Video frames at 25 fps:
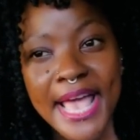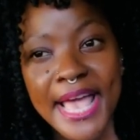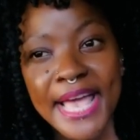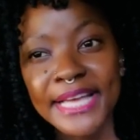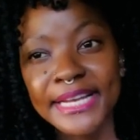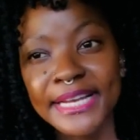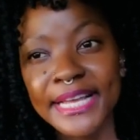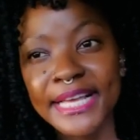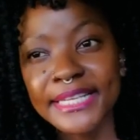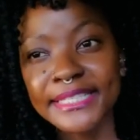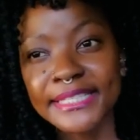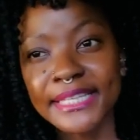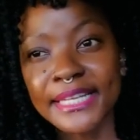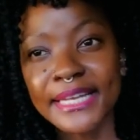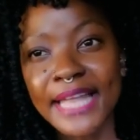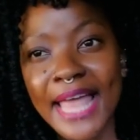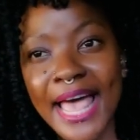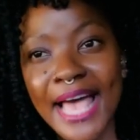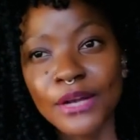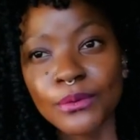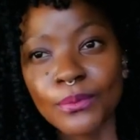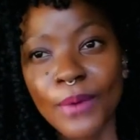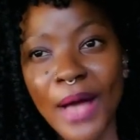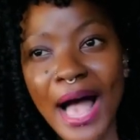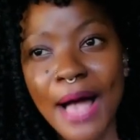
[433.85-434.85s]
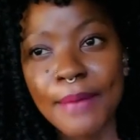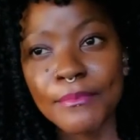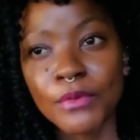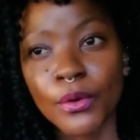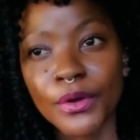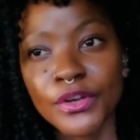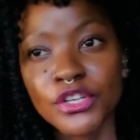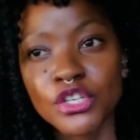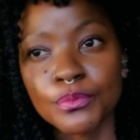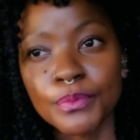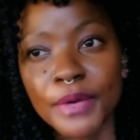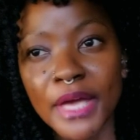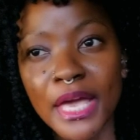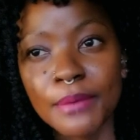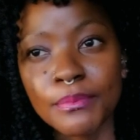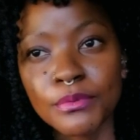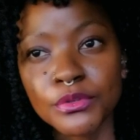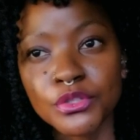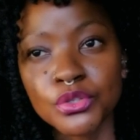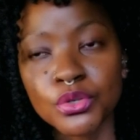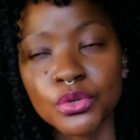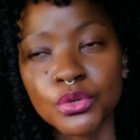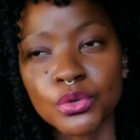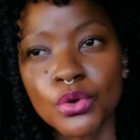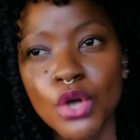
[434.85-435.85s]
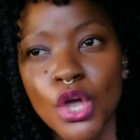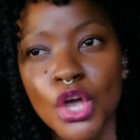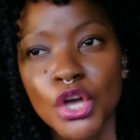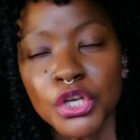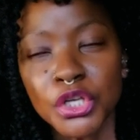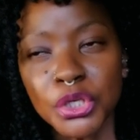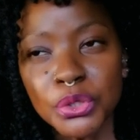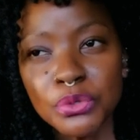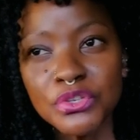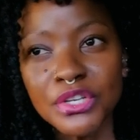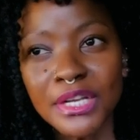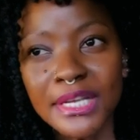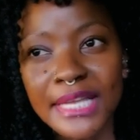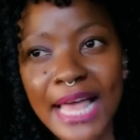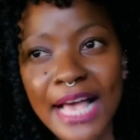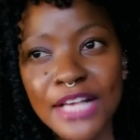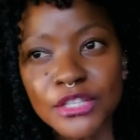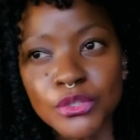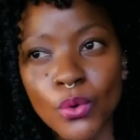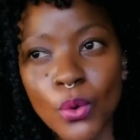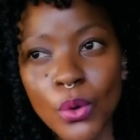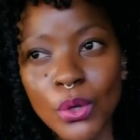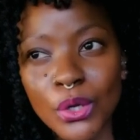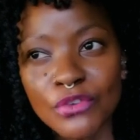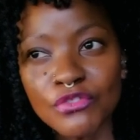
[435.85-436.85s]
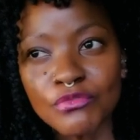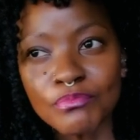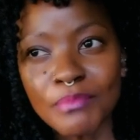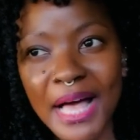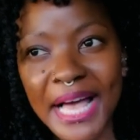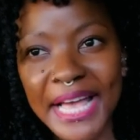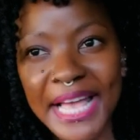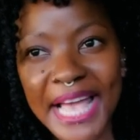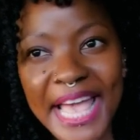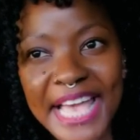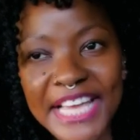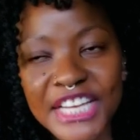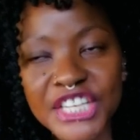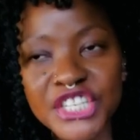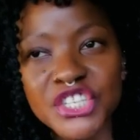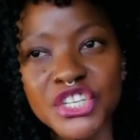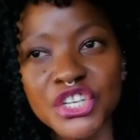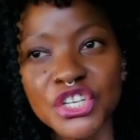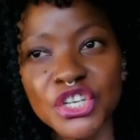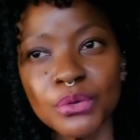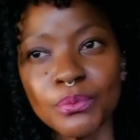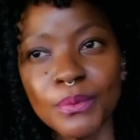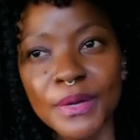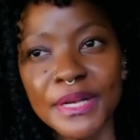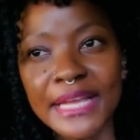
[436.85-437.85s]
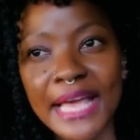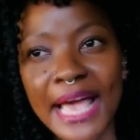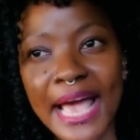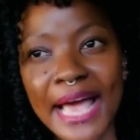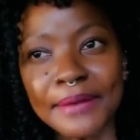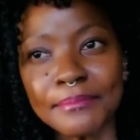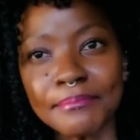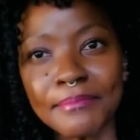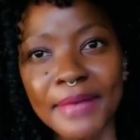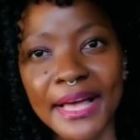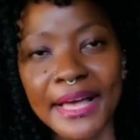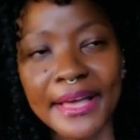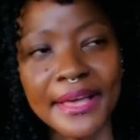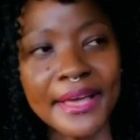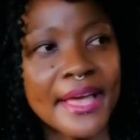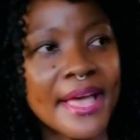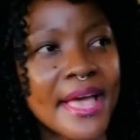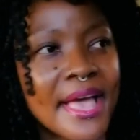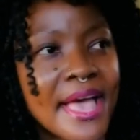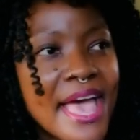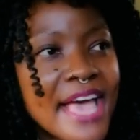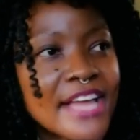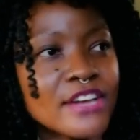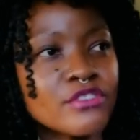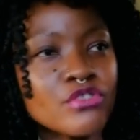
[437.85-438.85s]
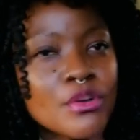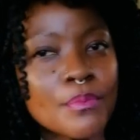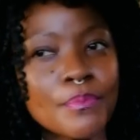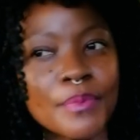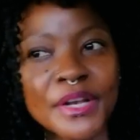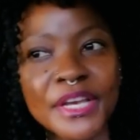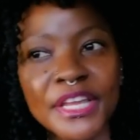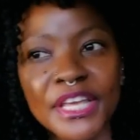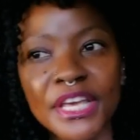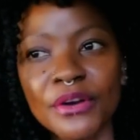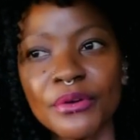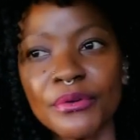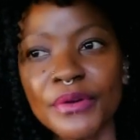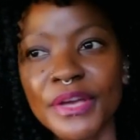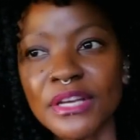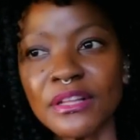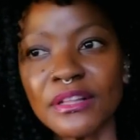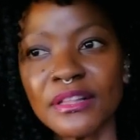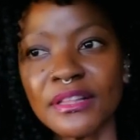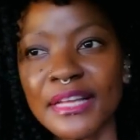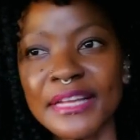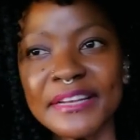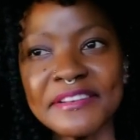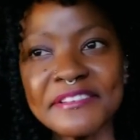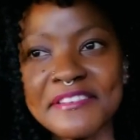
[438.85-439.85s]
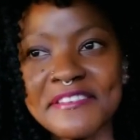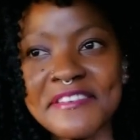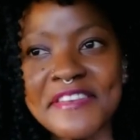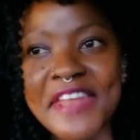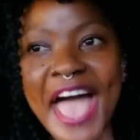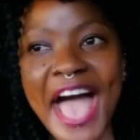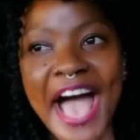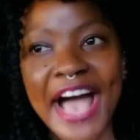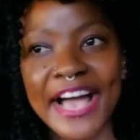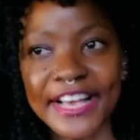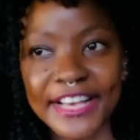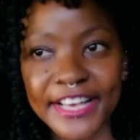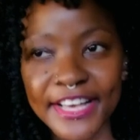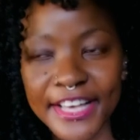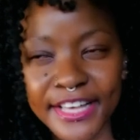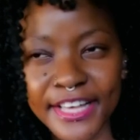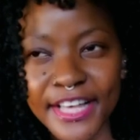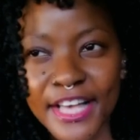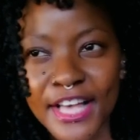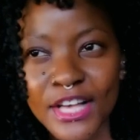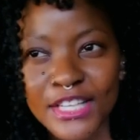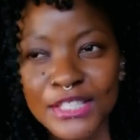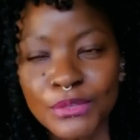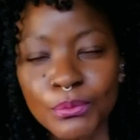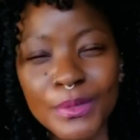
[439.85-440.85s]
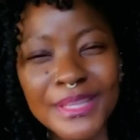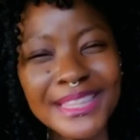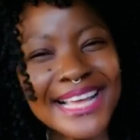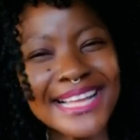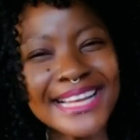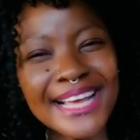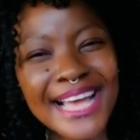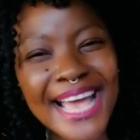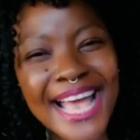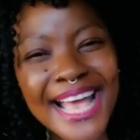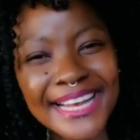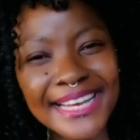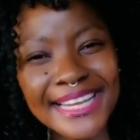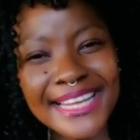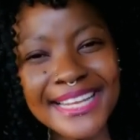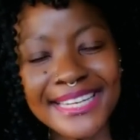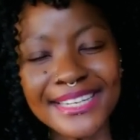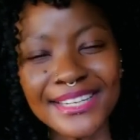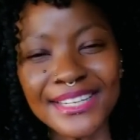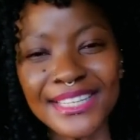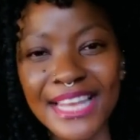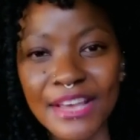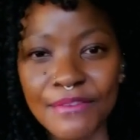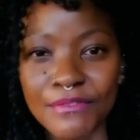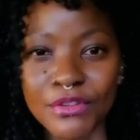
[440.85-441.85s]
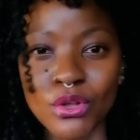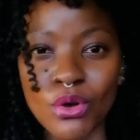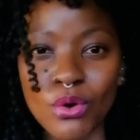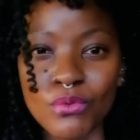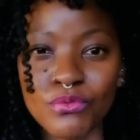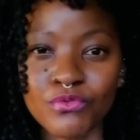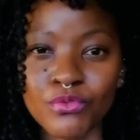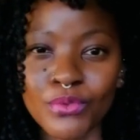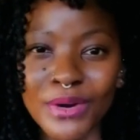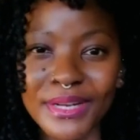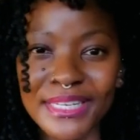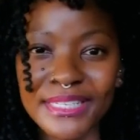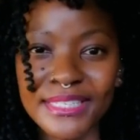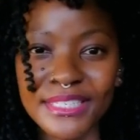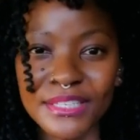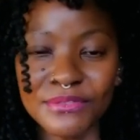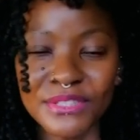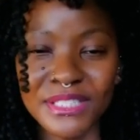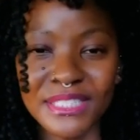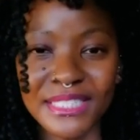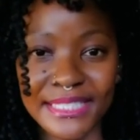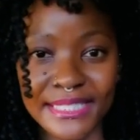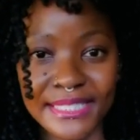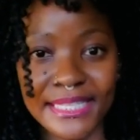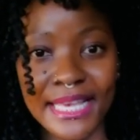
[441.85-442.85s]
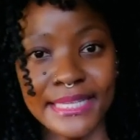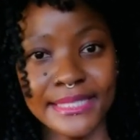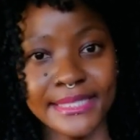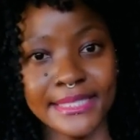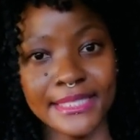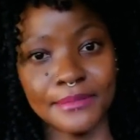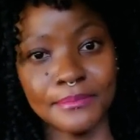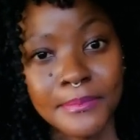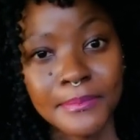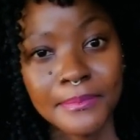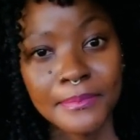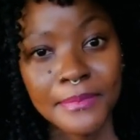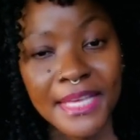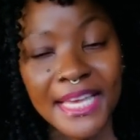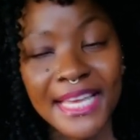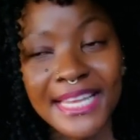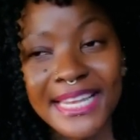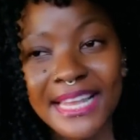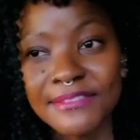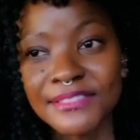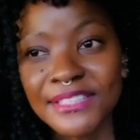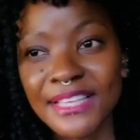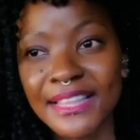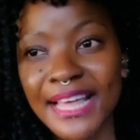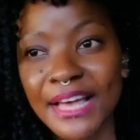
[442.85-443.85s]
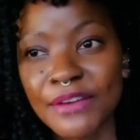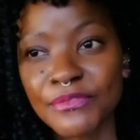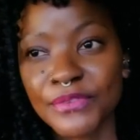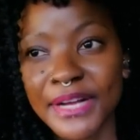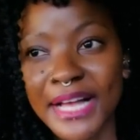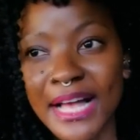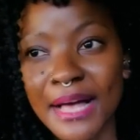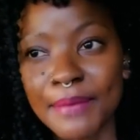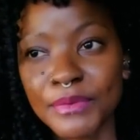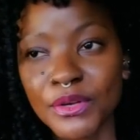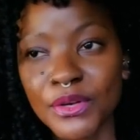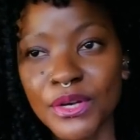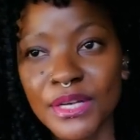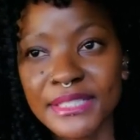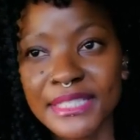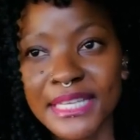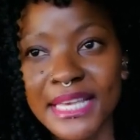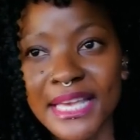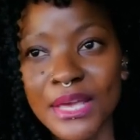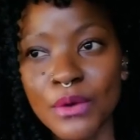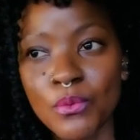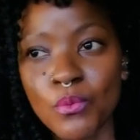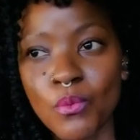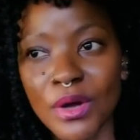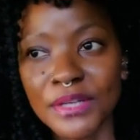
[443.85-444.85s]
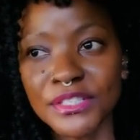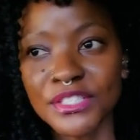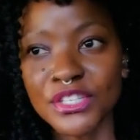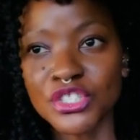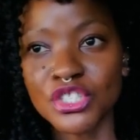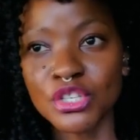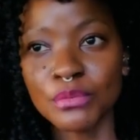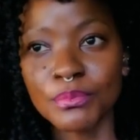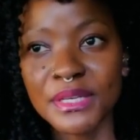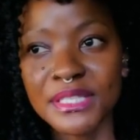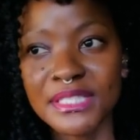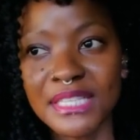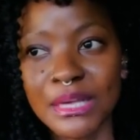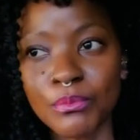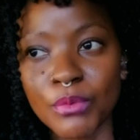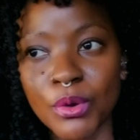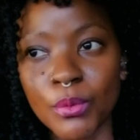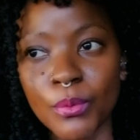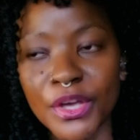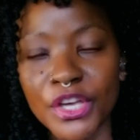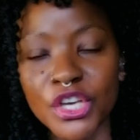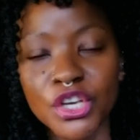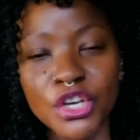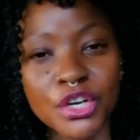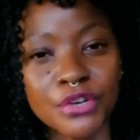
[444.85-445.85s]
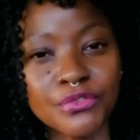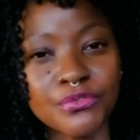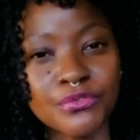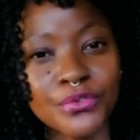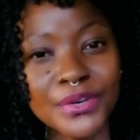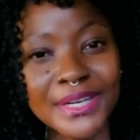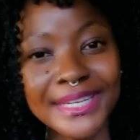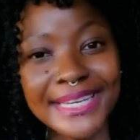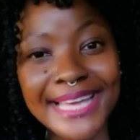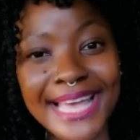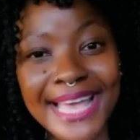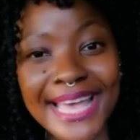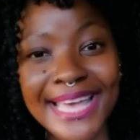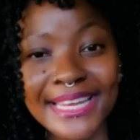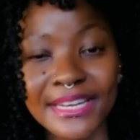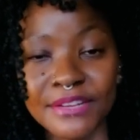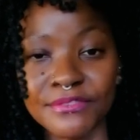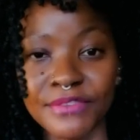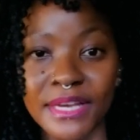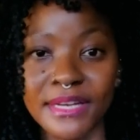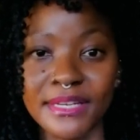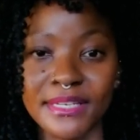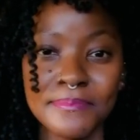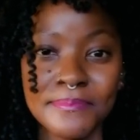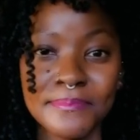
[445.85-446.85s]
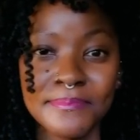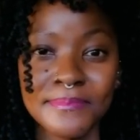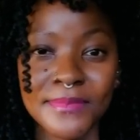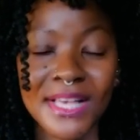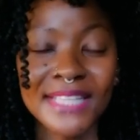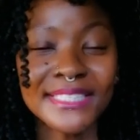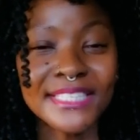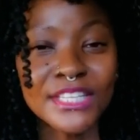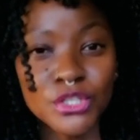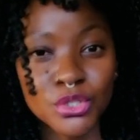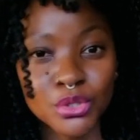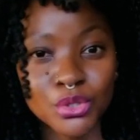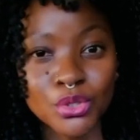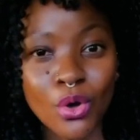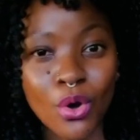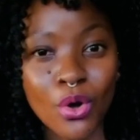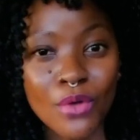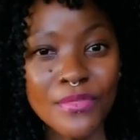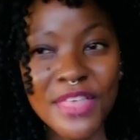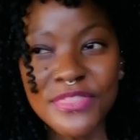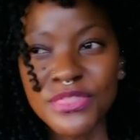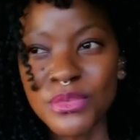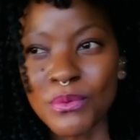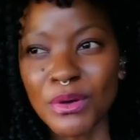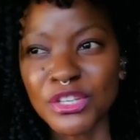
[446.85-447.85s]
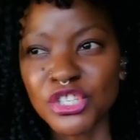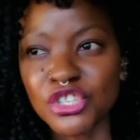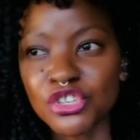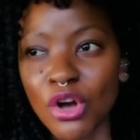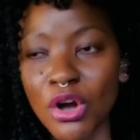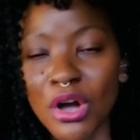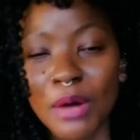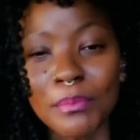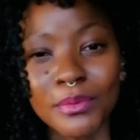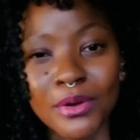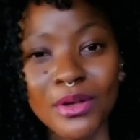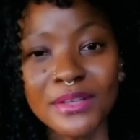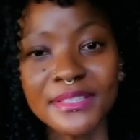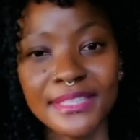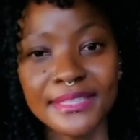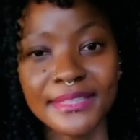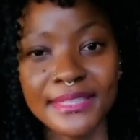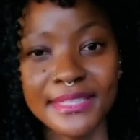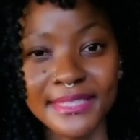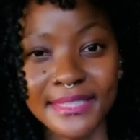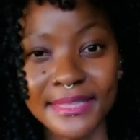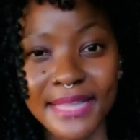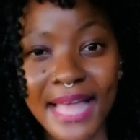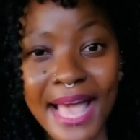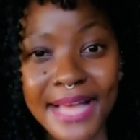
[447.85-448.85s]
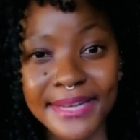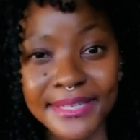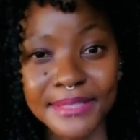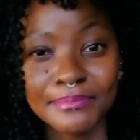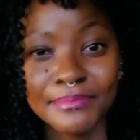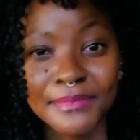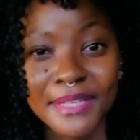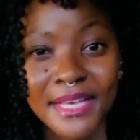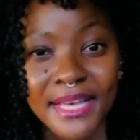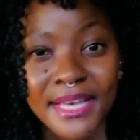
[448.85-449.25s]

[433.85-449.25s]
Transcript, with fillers: It is the land where I'm going to be able to utilize all of my ingenuity and my entrepreneurial knack with any level of relative success. He left South Africa because he wanted to be somewhere where he could freely innovate, because he saw that there were chocker blocks in this land.